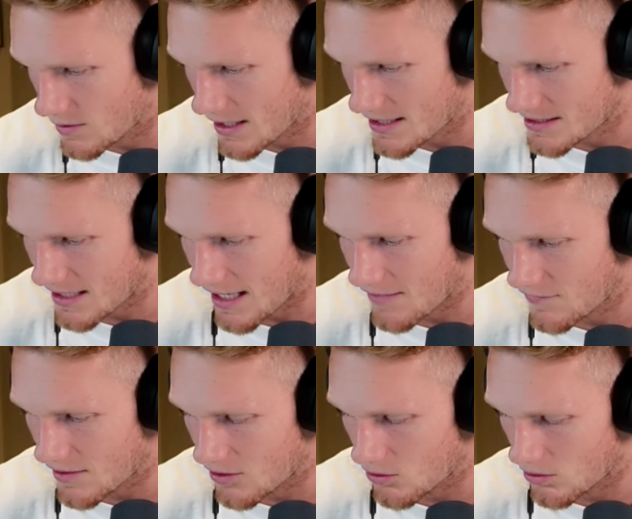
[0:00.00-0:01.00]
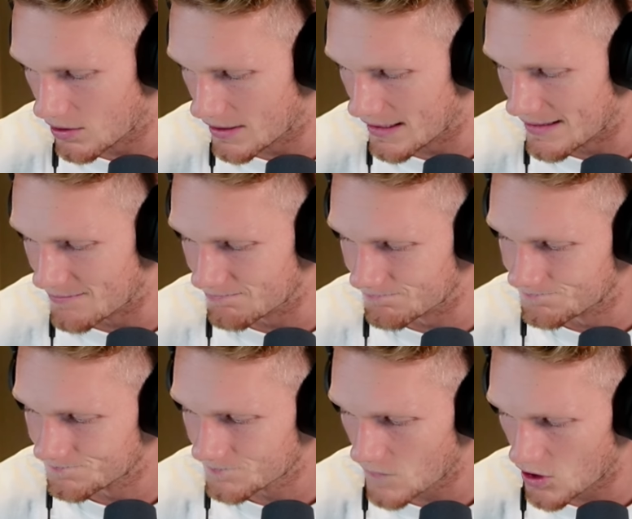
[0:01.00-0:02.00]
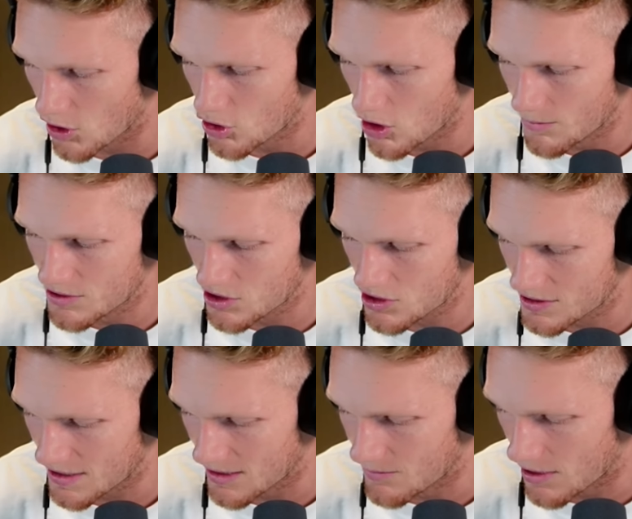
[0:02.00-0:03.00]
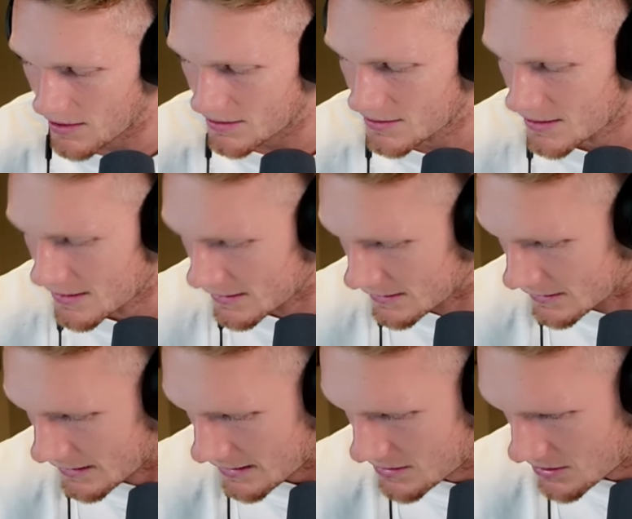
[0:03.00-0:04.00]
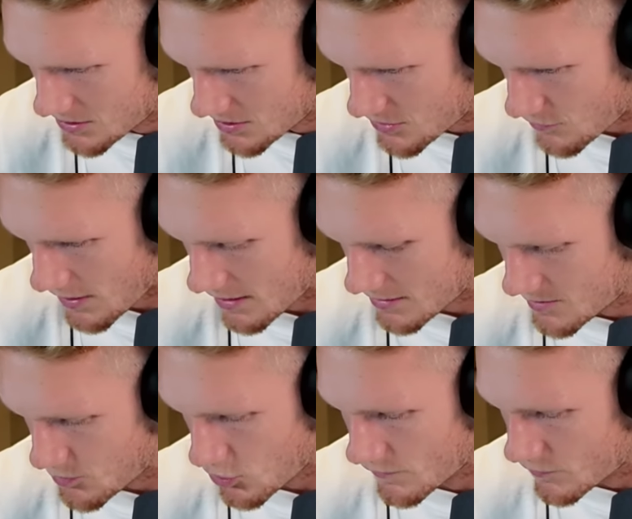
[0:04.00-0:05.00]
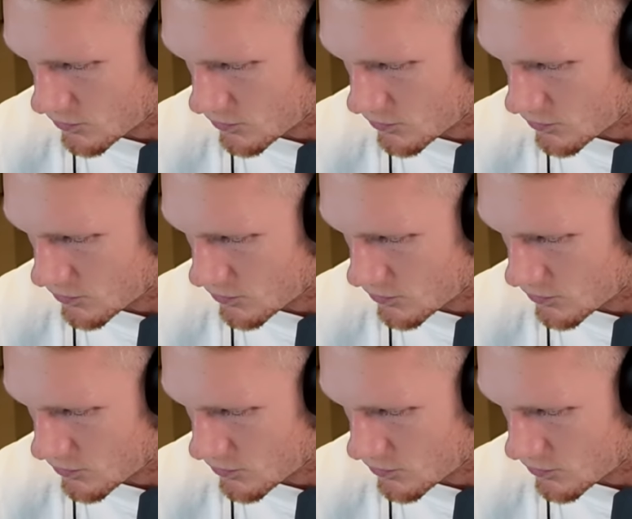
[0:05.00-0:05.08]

as an AFL, competition celebrate Indigenous round. It's beautiful.